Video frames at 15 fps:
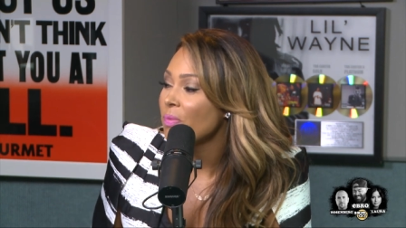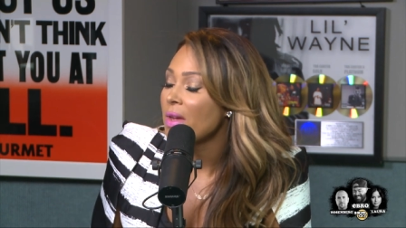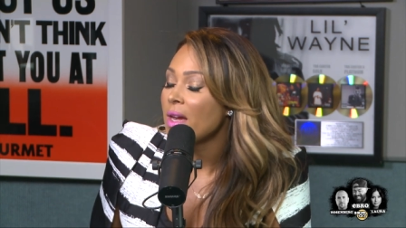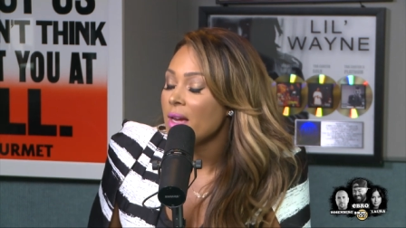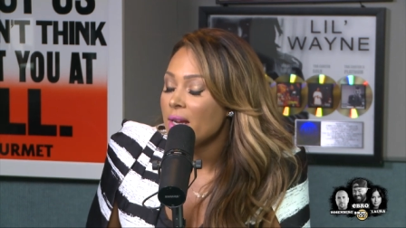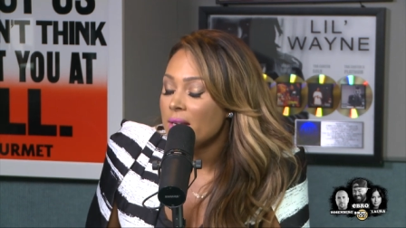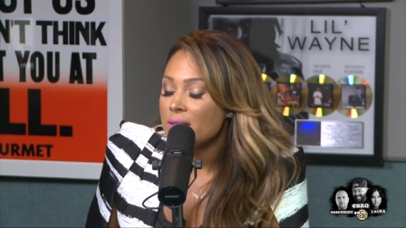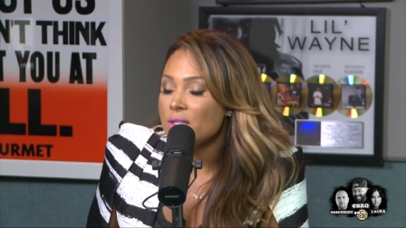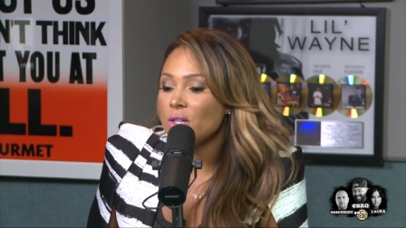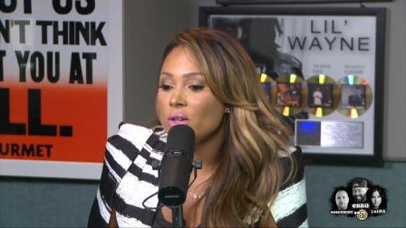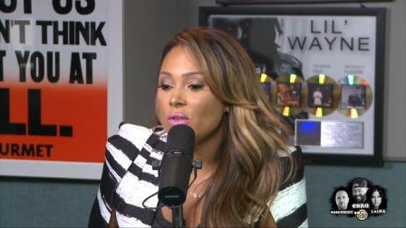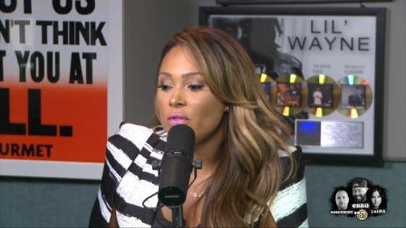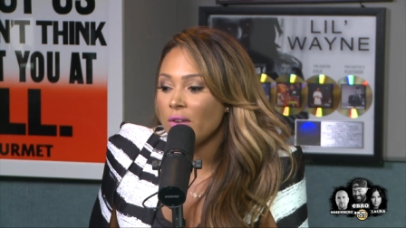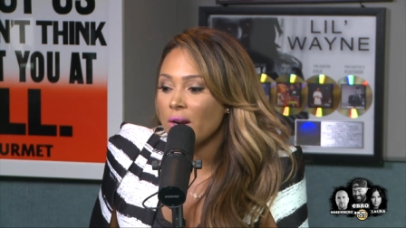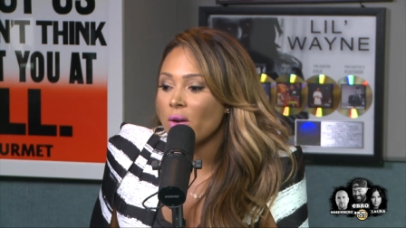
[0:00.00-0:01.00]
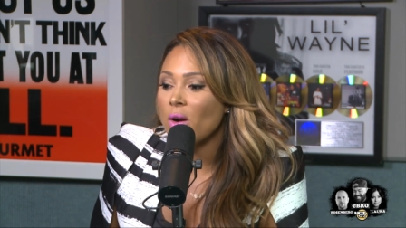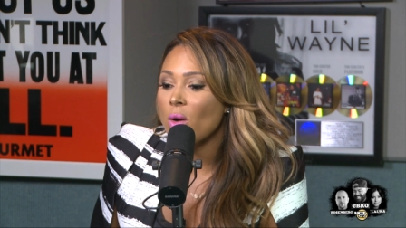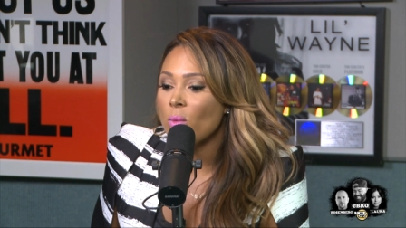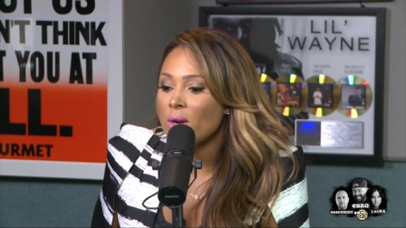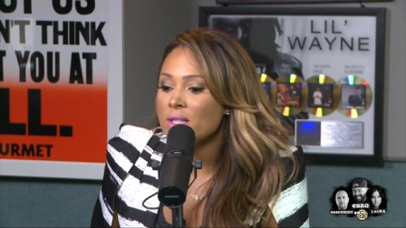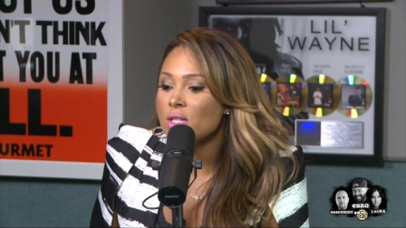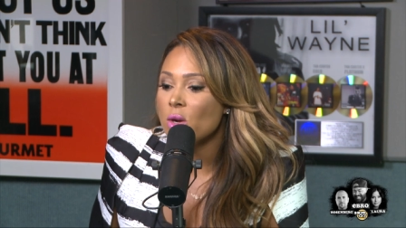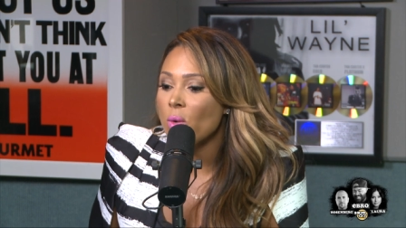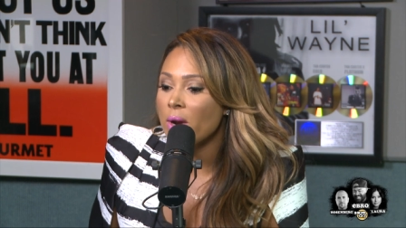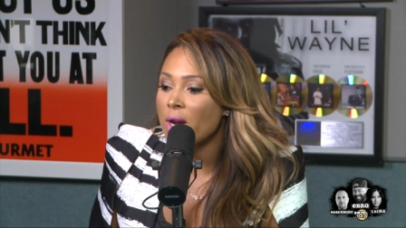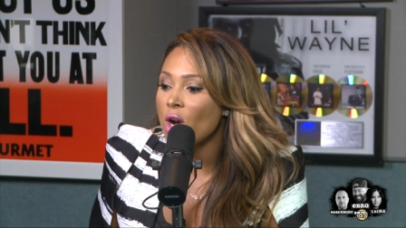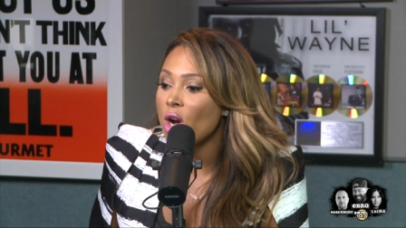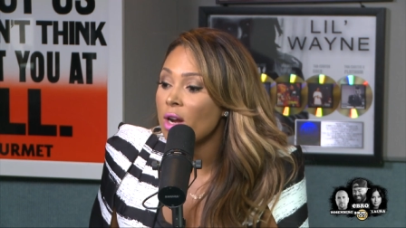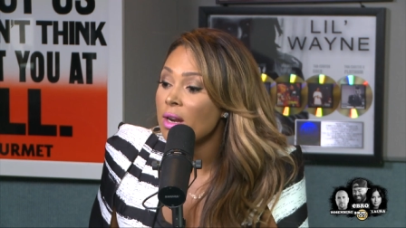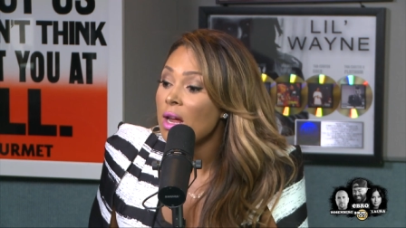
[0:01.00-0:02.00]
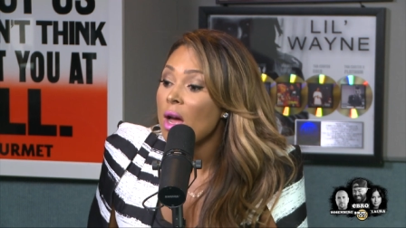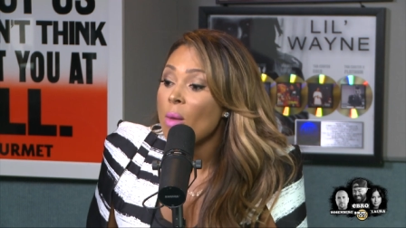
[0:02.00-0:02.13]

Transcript: Wow. To figure out what's going on,